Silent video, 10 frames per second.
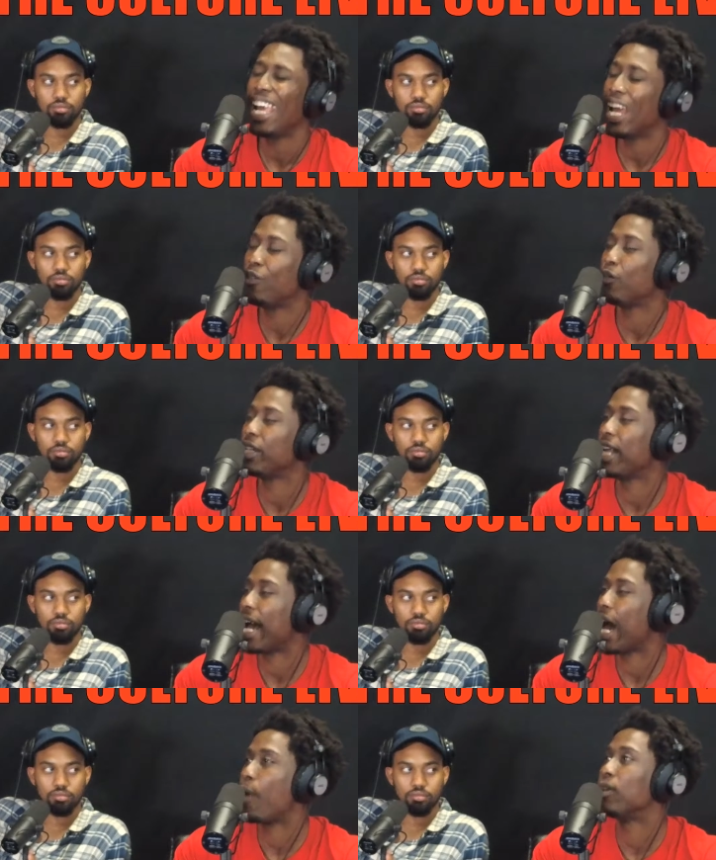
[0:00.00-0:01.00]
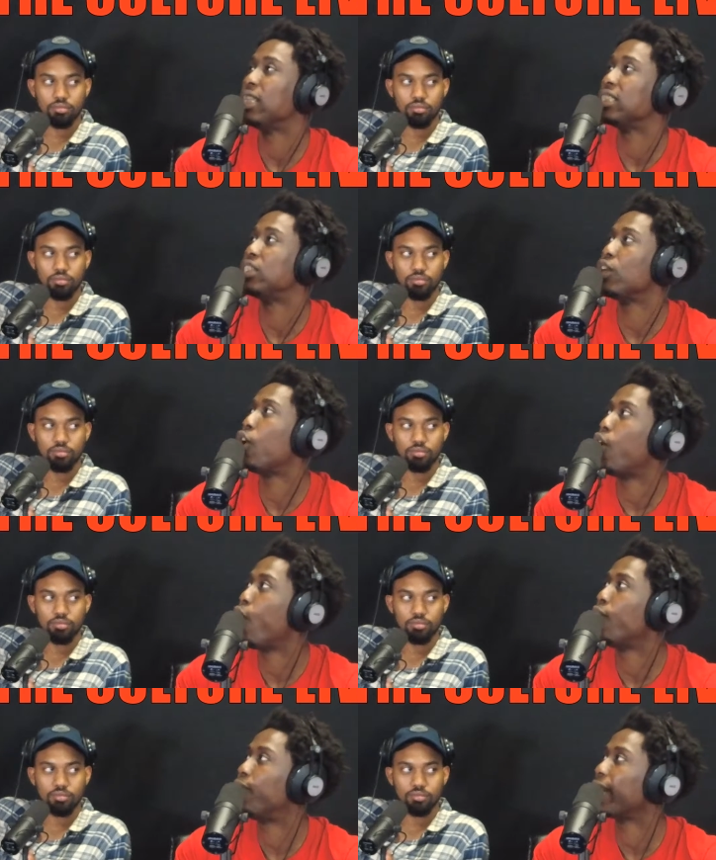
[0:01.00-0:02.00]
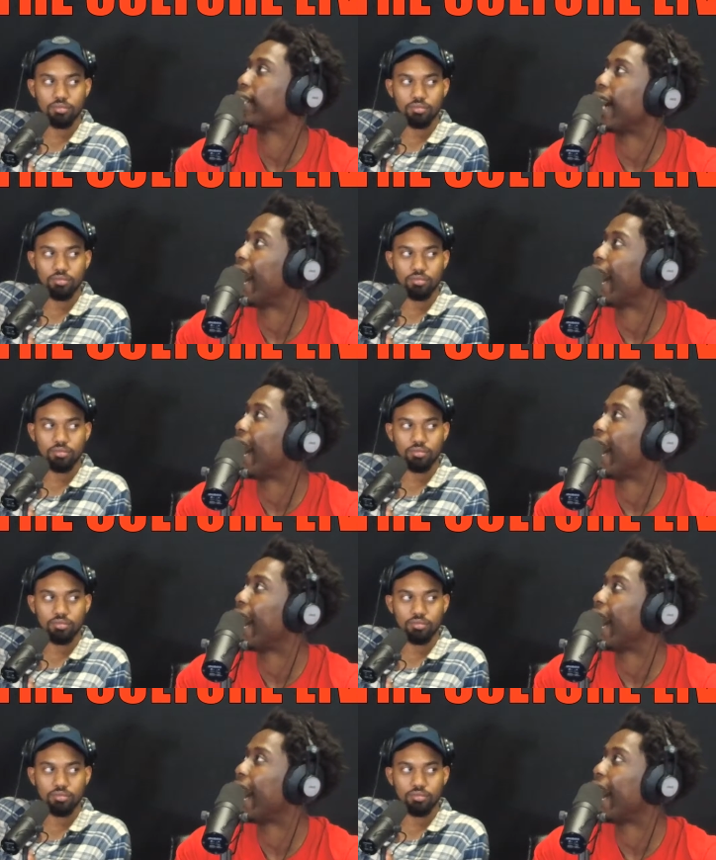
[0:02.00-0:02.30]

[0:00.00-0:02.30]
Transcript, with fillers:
Speaker 1: Every night I would listen to the whole fucking